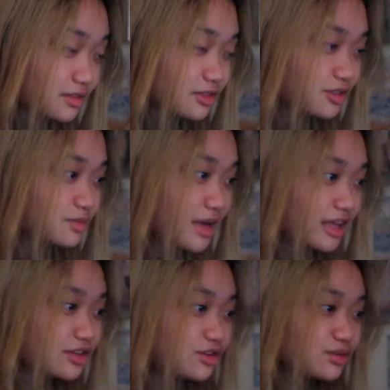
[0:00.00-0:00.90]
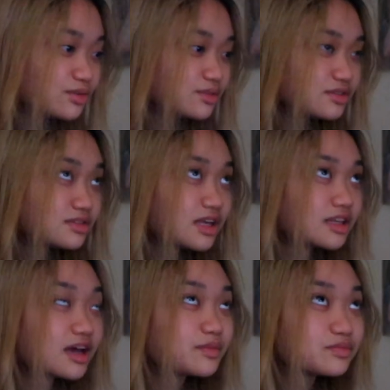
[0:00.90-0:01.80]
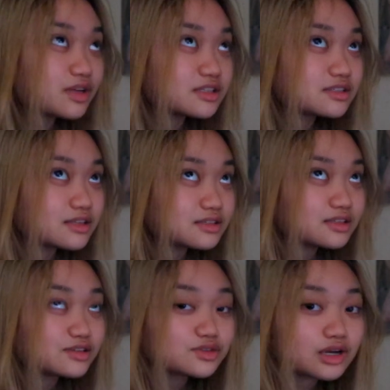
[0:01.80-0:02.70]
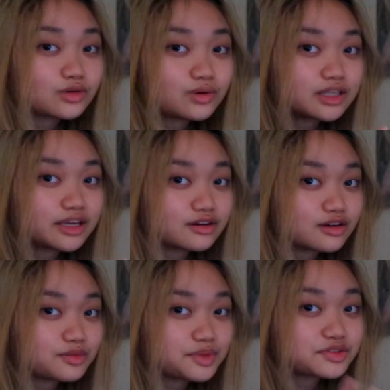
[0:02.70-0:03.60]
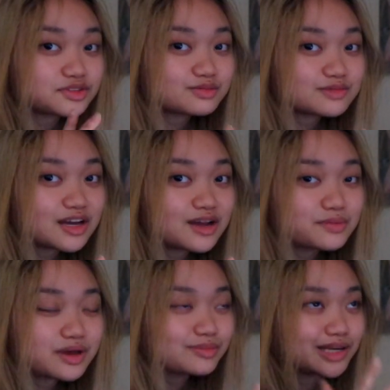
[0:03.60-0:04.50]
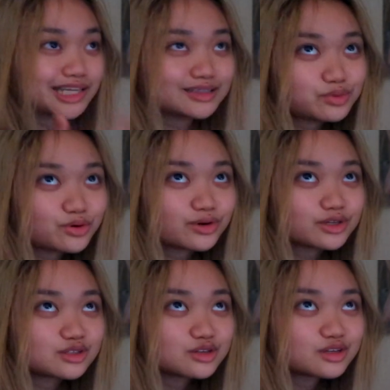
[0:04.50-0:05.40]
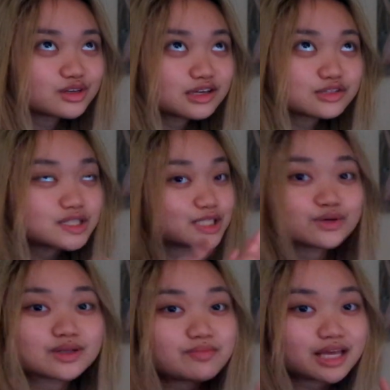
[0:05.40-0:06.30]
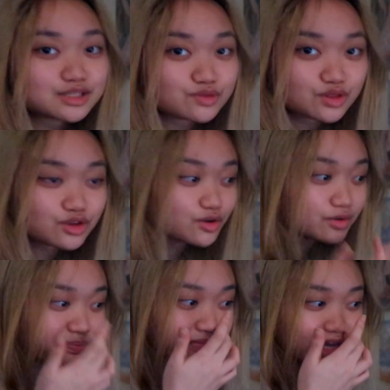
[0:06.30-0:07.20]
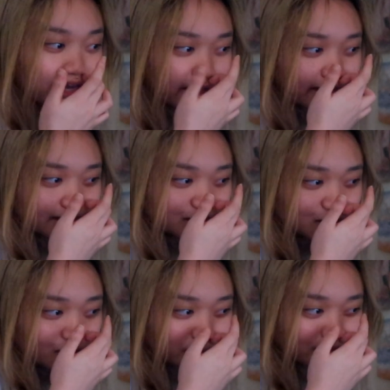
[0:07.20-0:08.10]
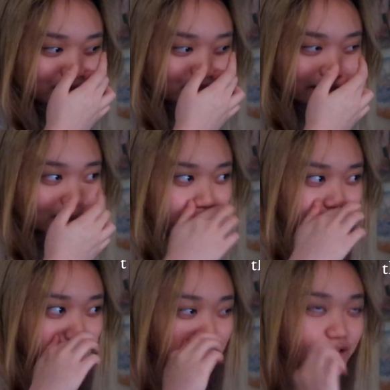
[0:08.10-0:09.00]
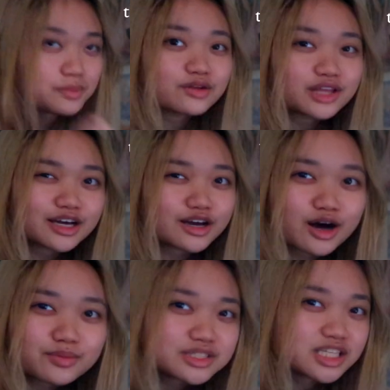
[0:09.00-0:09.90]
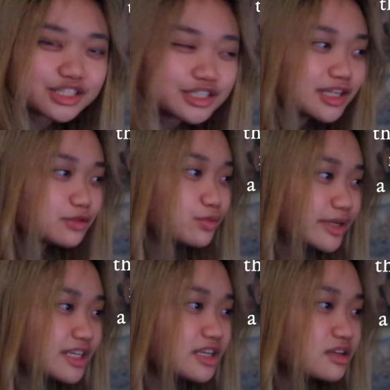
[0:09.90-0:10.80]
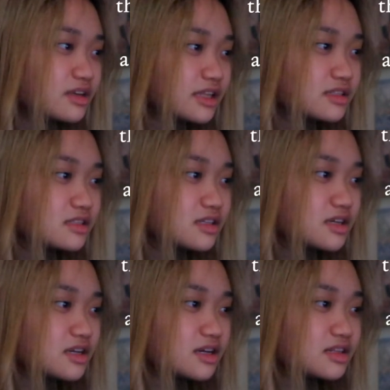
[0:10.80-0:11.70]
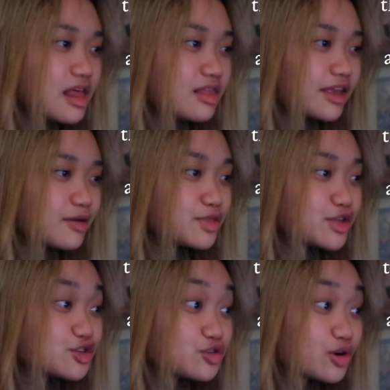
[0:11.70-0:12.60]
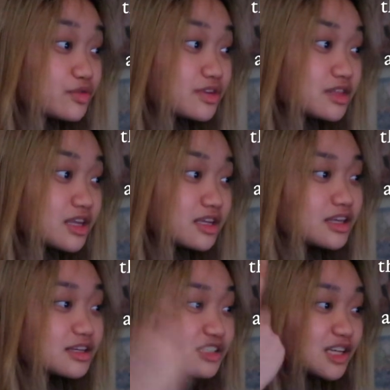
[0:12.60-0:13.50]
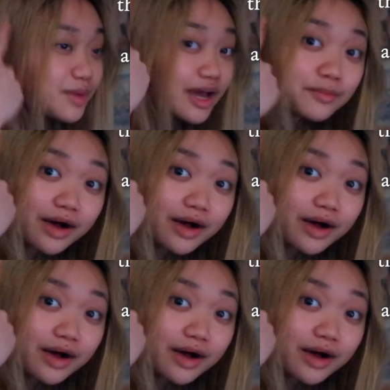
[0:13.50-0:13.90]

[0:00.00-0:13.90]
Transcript: you're bad news, and I'm like sensitive, so I don't want to get hurt. But at the same time, I'm kind of bored, so I just want to mess with you. And so I'm gonna try to make it more about like a competition and winning and. Like with the trophy thing, like see my